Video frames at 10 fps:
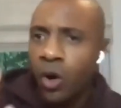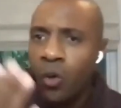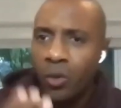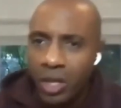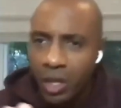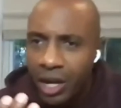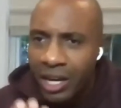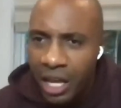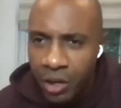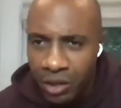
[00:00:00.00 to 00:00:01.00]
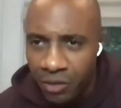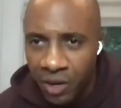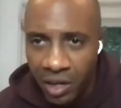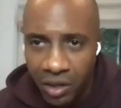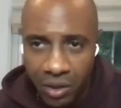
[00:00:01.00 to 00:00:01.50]
you're only looking at your
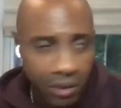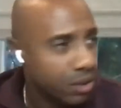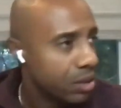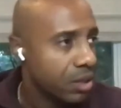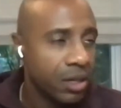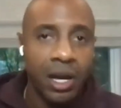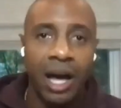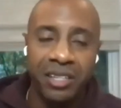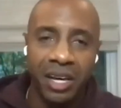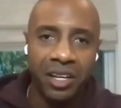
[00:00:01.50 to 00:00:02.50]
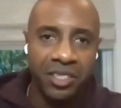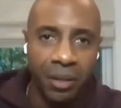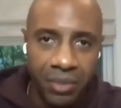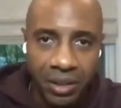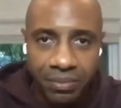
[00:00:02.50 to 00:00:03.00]
defender. I'll tell you
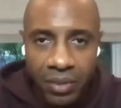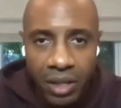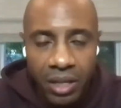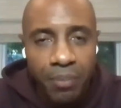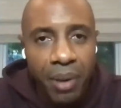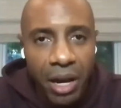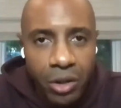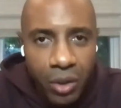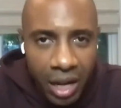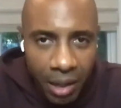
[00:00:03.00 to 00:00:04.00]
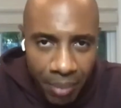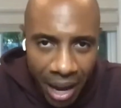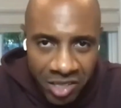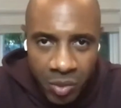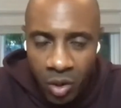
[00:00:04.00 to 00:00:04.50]
something the better you get at
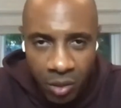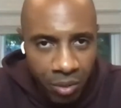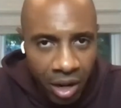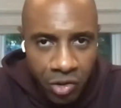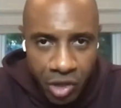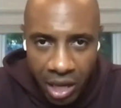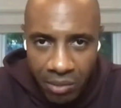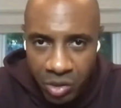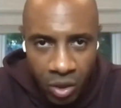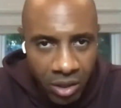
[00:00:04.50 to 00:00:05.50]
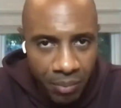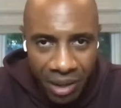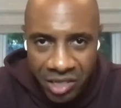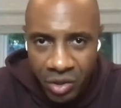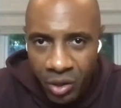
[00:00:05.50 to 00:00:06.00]
basketball, LeBron James is one of the
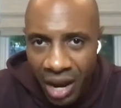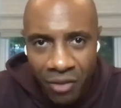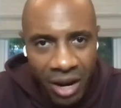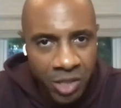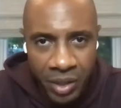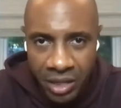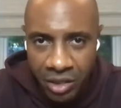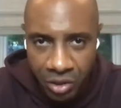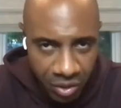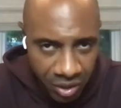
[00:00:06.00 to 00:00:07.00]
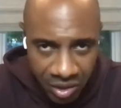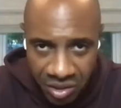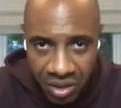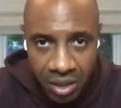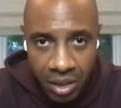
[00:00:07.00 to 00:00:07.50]
best there ever has been to do
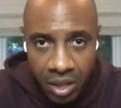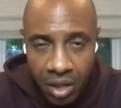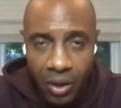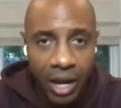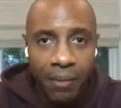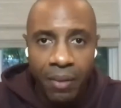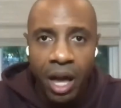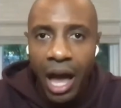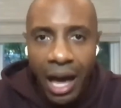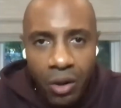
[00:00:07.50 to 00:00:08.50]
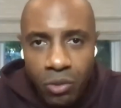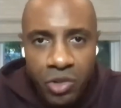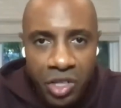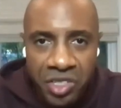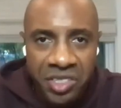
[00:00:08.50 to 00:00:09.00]
this. All right. I
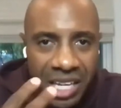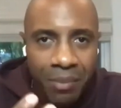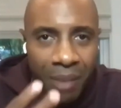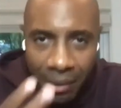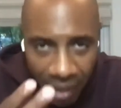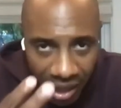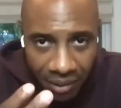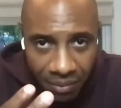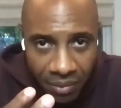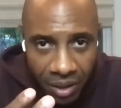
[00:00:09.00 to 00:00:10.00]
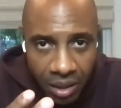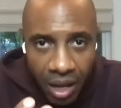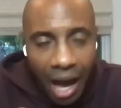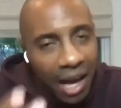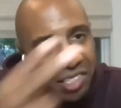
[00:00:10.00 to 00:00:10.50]
don't just see my man,
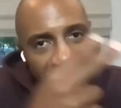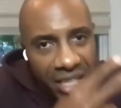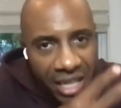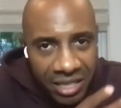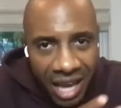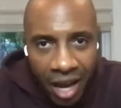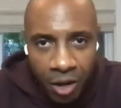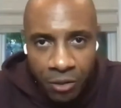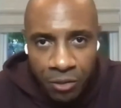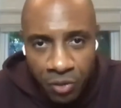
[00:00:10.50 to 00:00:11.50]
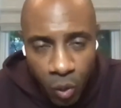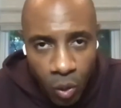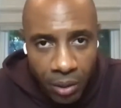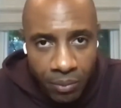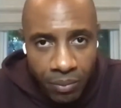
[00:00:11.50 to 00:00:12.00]
I see the entire
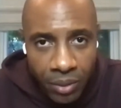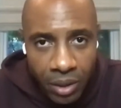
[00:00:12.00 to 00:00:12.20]
floor.